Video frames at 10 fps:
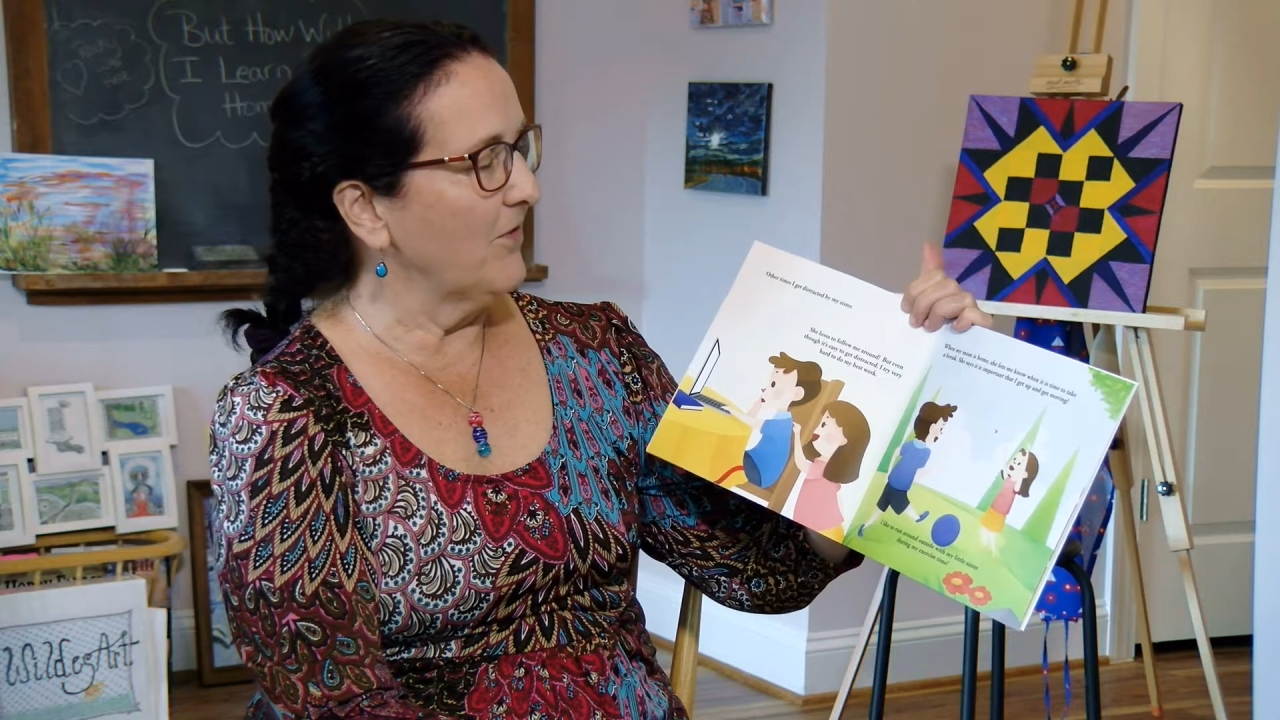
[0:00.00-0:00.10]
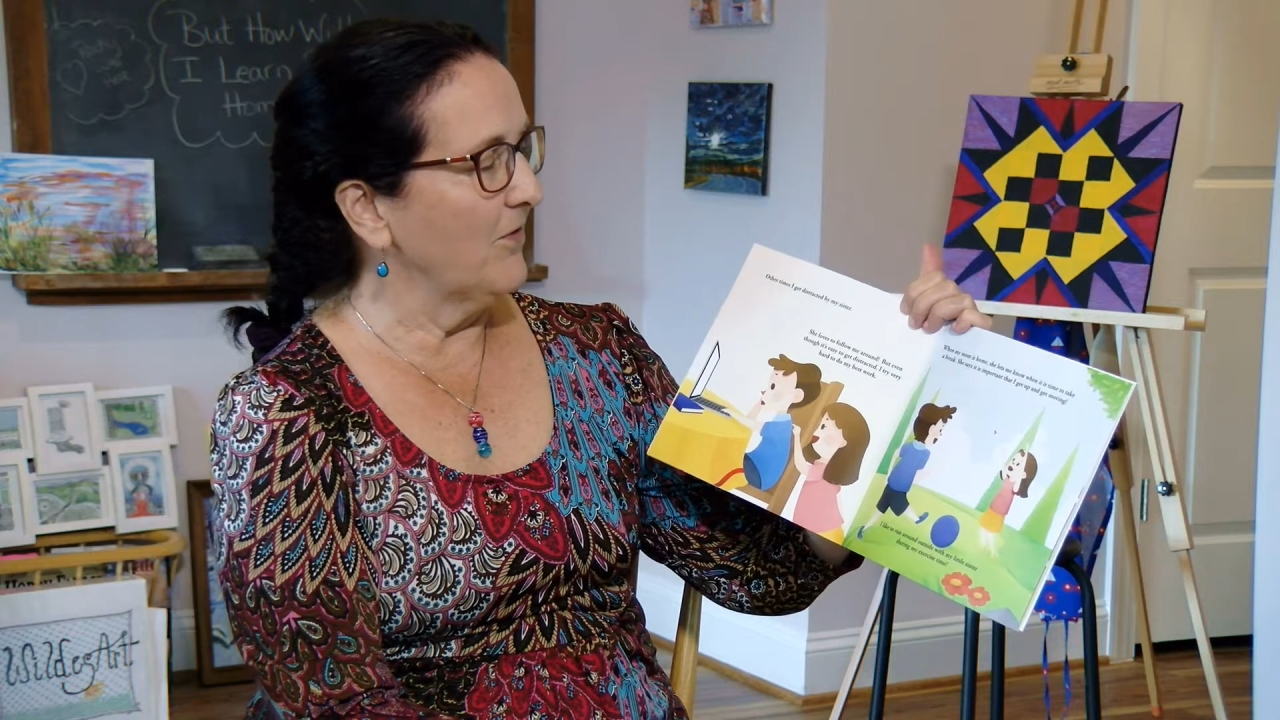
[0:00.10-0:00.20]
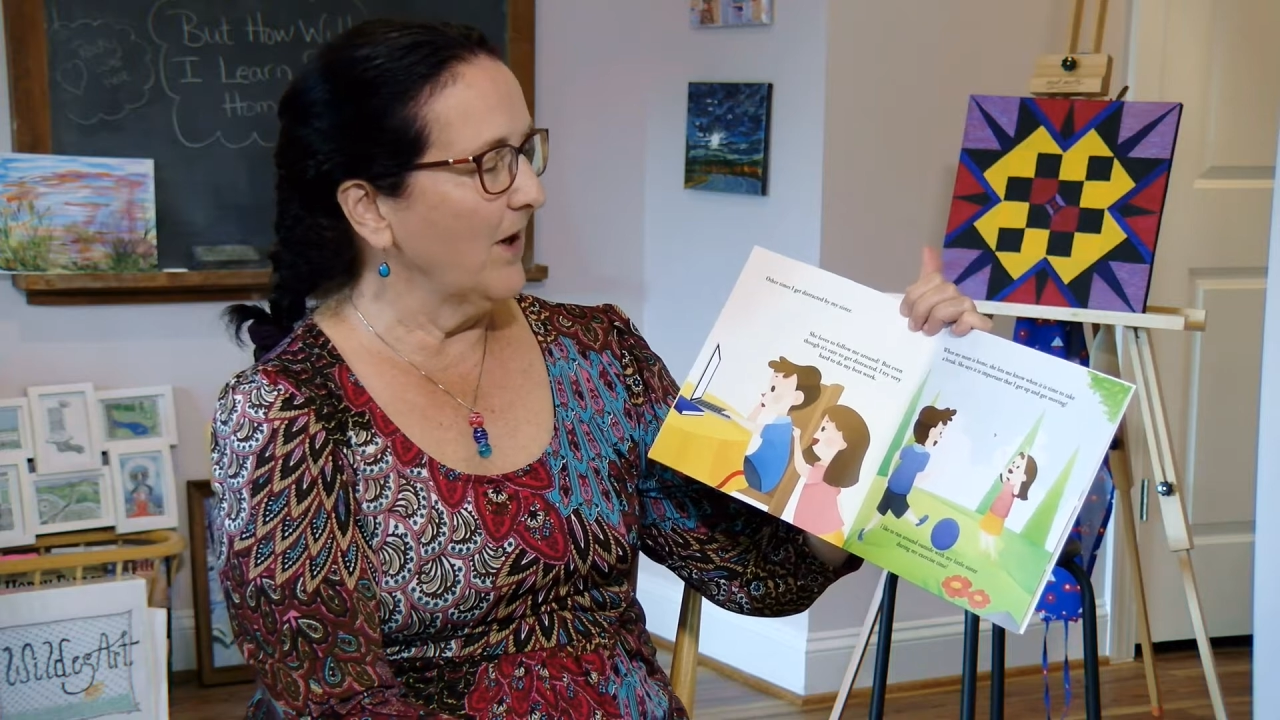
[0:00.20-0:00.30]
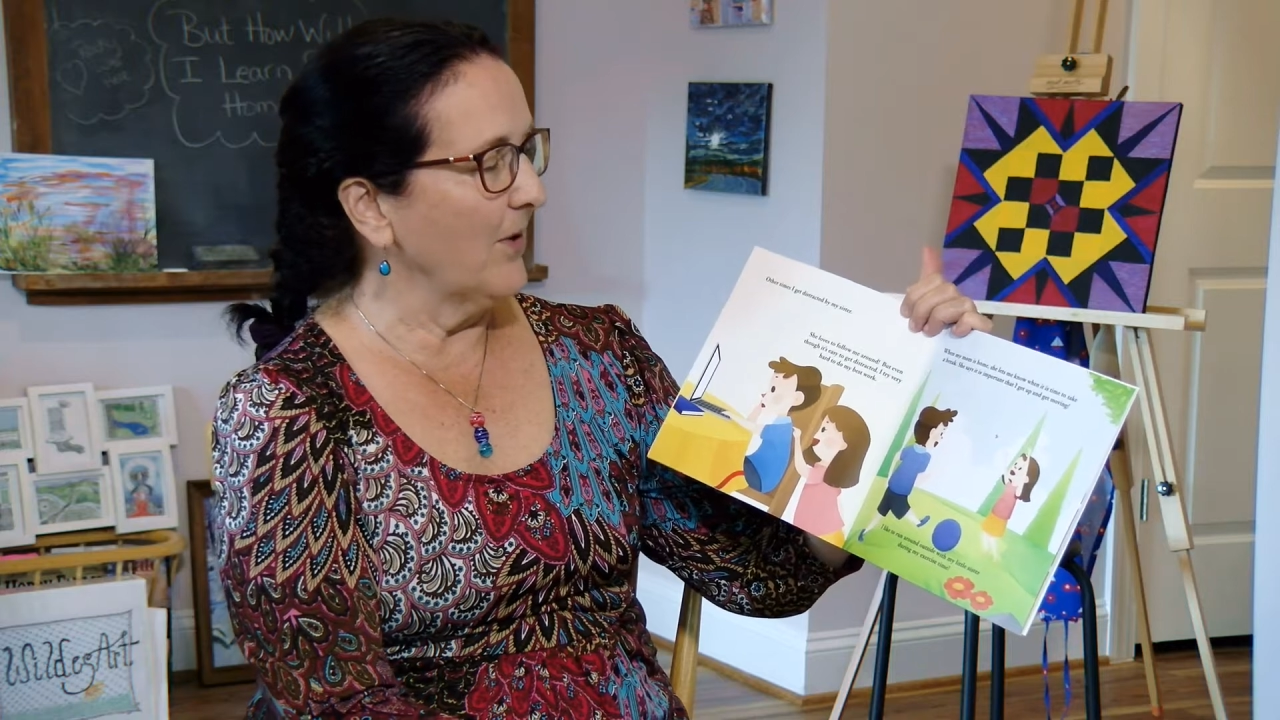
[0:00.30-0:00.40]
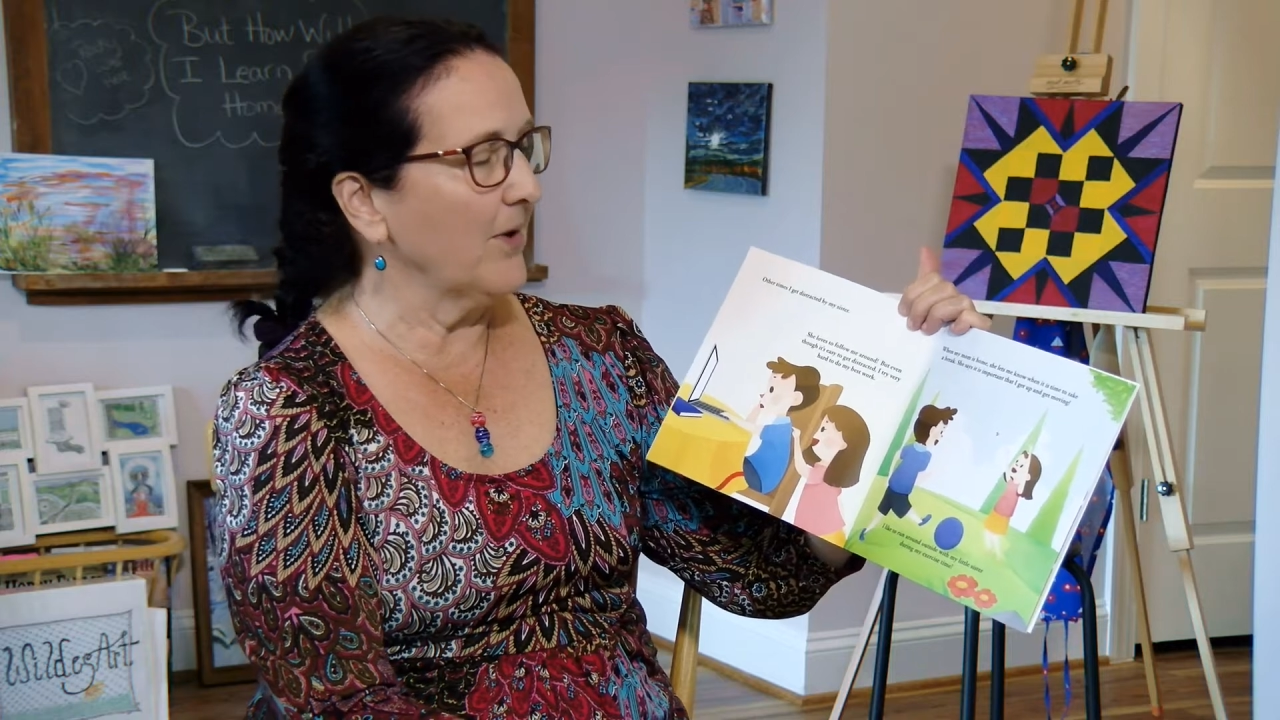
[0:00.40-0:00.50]

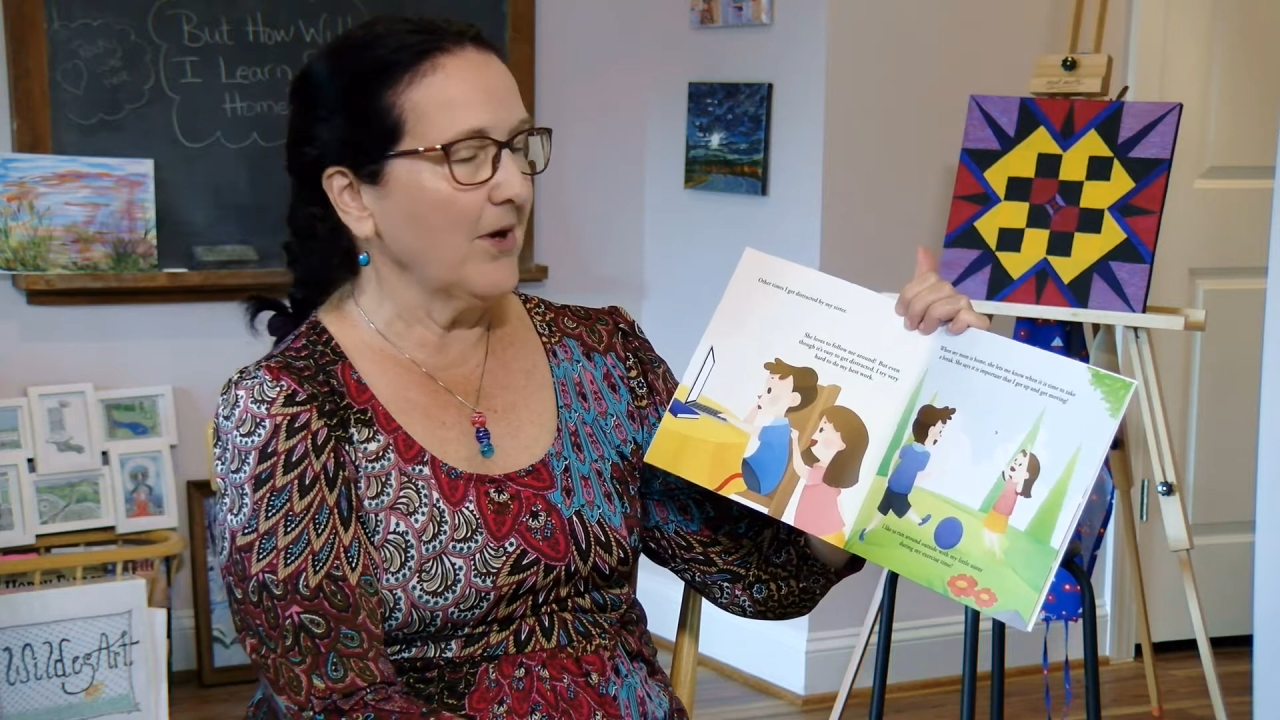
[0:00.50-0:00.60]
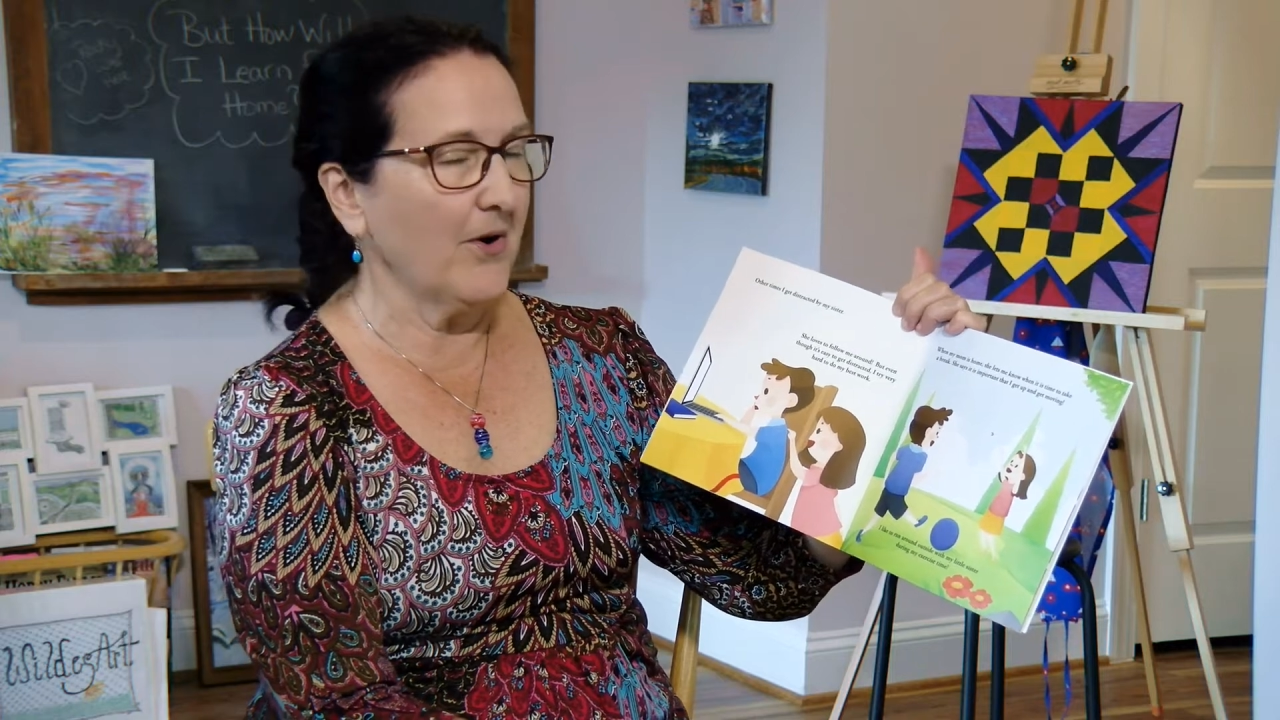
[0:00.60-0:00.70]
very